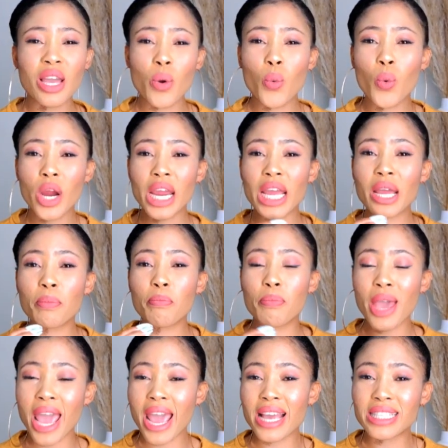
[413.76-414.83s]
they wear
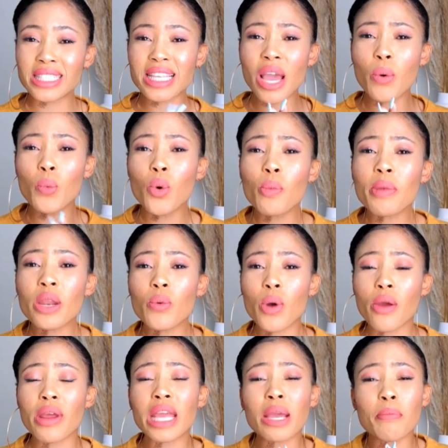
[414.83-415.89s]
pants. A
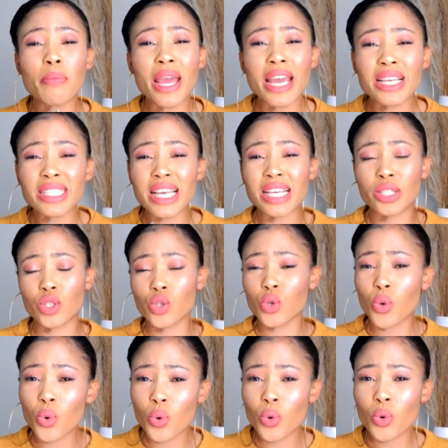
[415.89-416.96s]
woman wearing a pants at
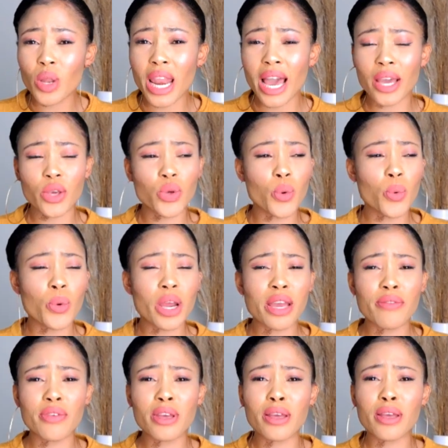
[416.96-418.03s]
school, like you're
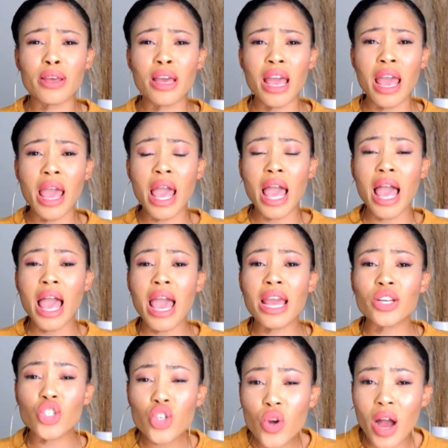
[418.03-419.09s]
wearing
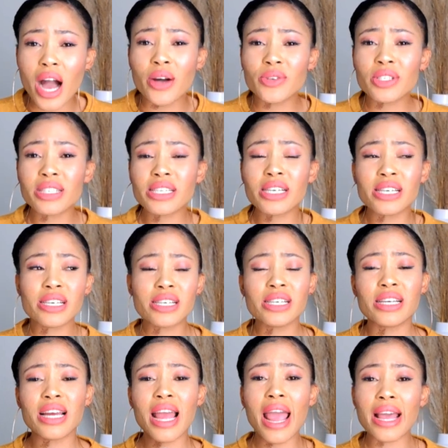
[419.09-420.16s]
a trouser
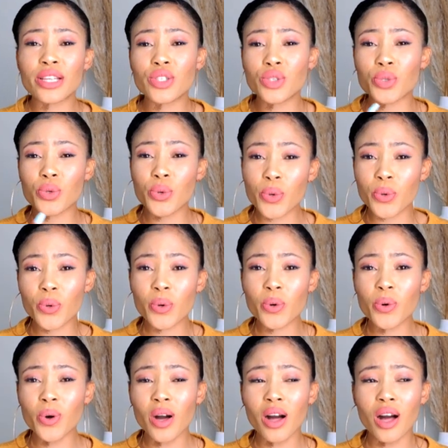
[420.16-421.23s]
at
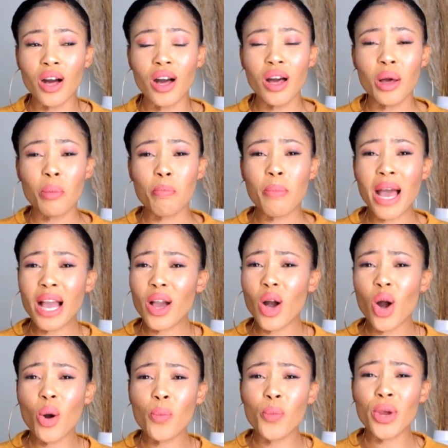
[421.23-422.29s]
school.
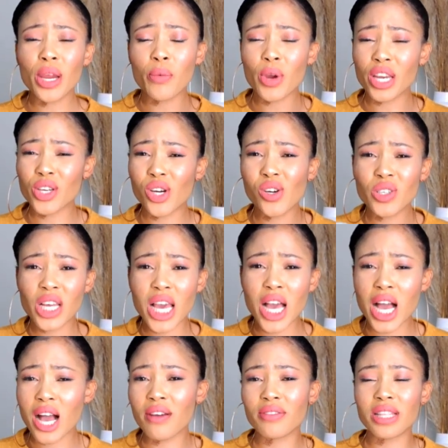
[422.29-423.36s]
Back home, we don't
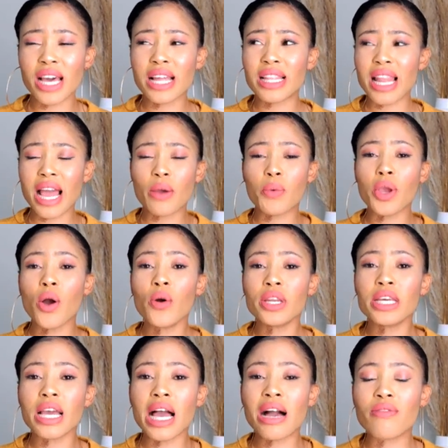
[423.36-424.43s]
have that. Like, we
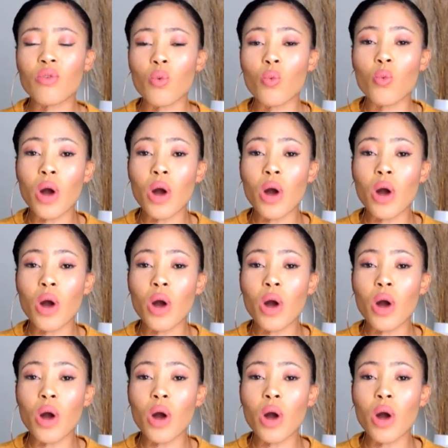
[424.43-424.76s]
only have